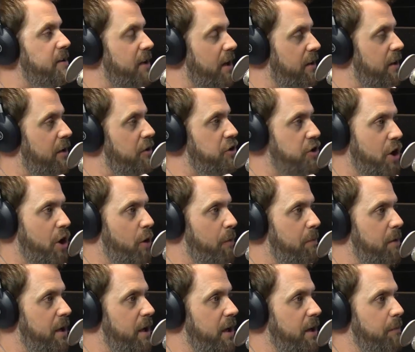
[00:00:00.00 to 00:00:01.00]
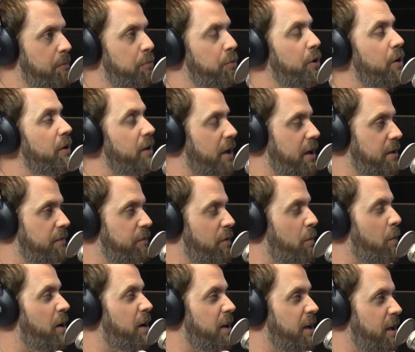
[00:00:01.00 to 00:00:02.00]
on that show being brilliant for
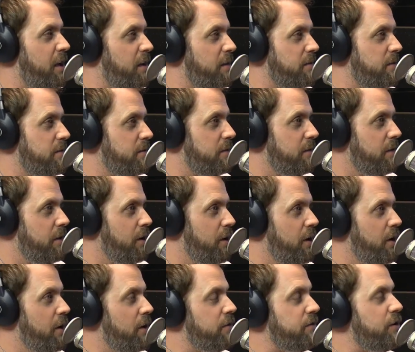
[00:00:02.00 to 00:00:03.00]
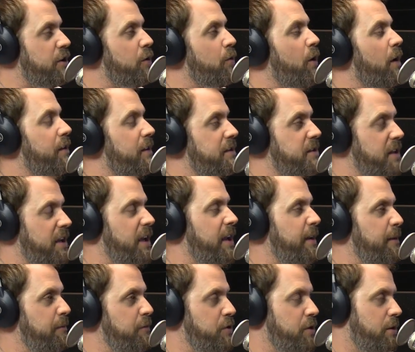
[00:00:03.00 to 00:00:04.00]
what it is. It's perfect. So you were on the
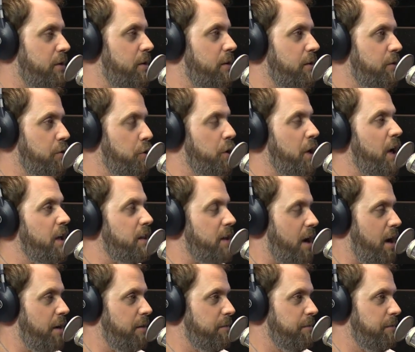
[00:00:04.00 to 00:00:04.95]
team to create that.